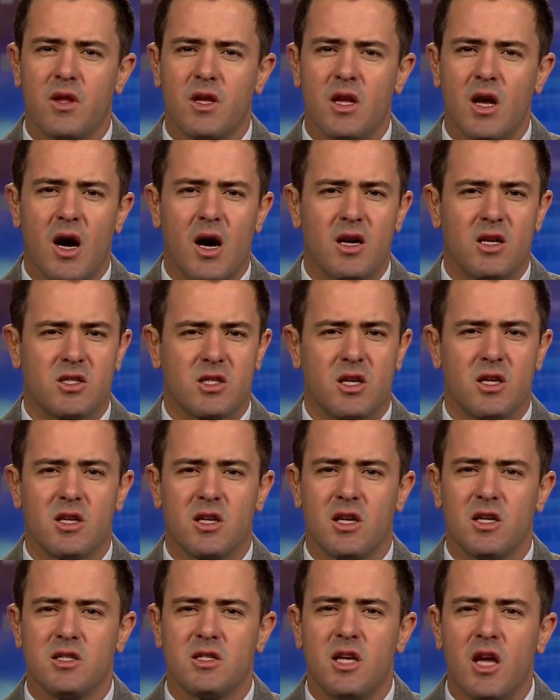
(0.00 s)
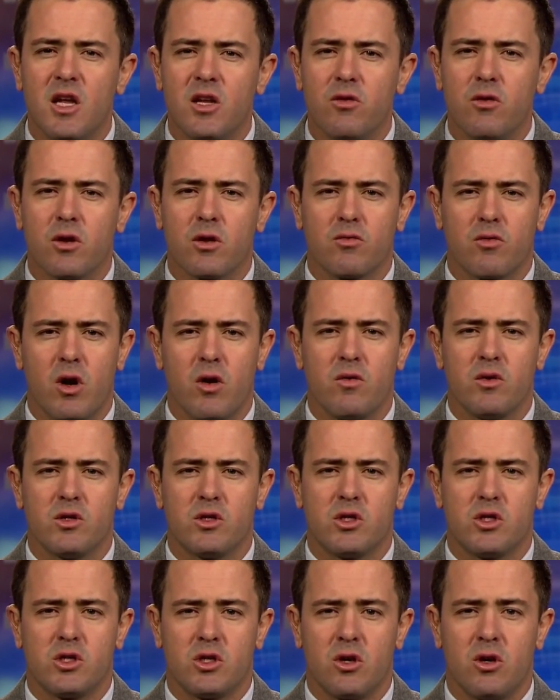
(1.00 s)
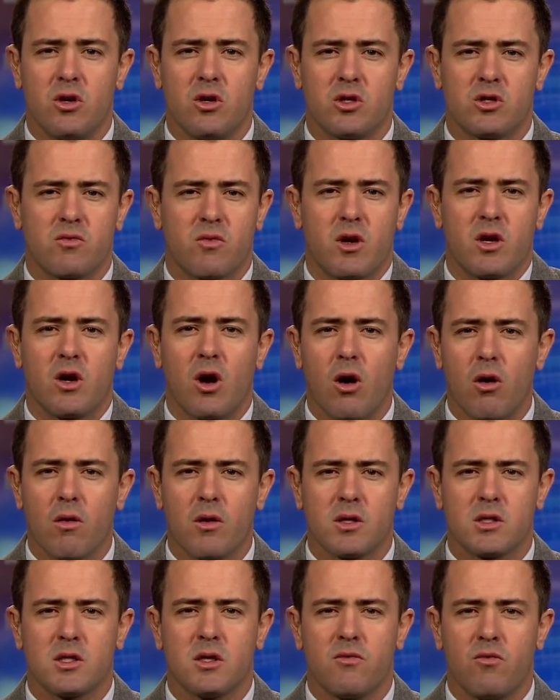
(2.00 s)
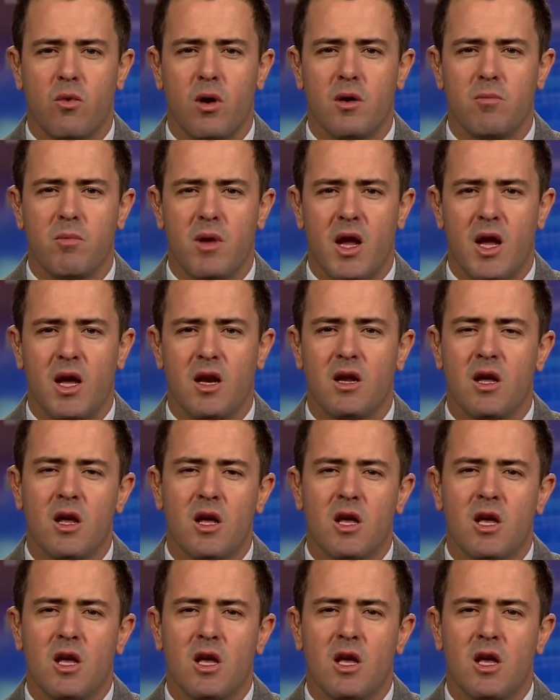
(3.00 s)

God is going to continue to grow his church regardless of what man